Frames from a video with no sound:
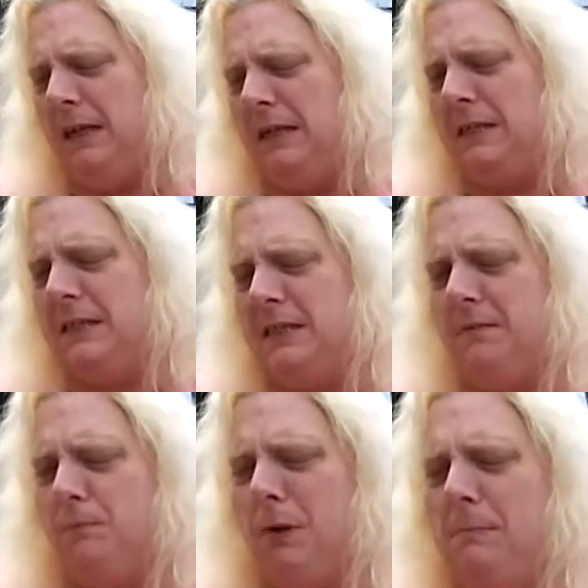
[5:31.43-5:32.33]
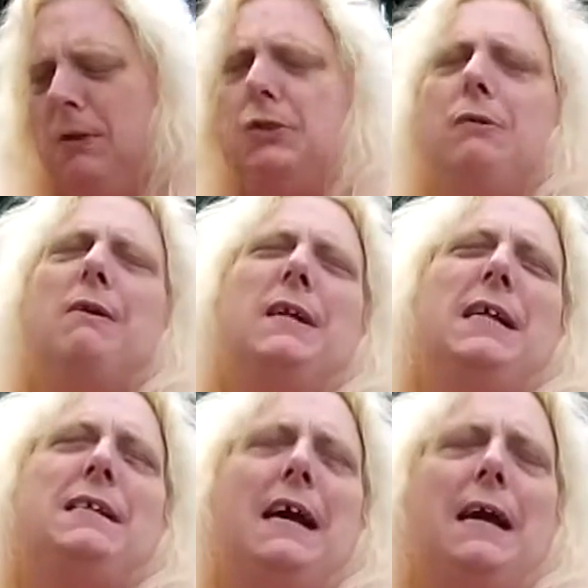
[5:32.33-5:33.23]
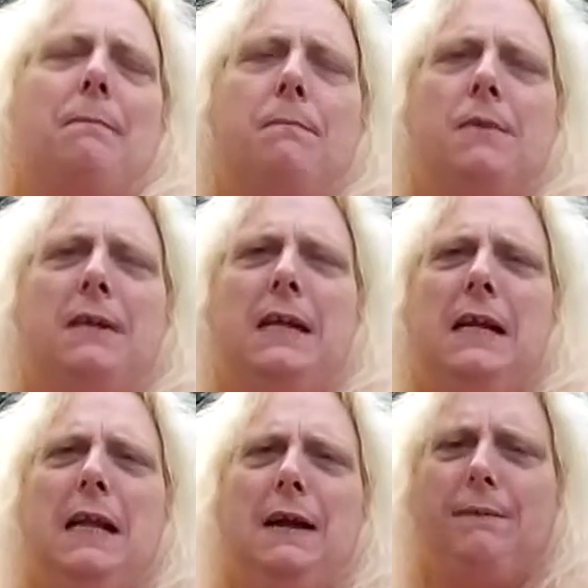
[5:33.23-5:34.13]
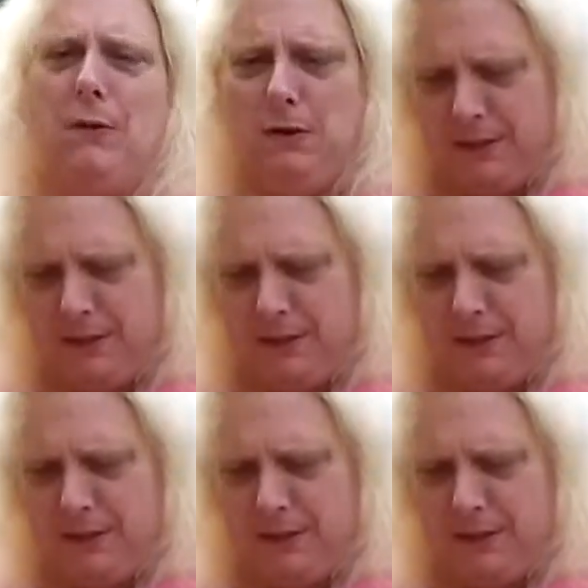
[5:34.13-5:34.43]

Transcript: it's pretty much around that time. And then after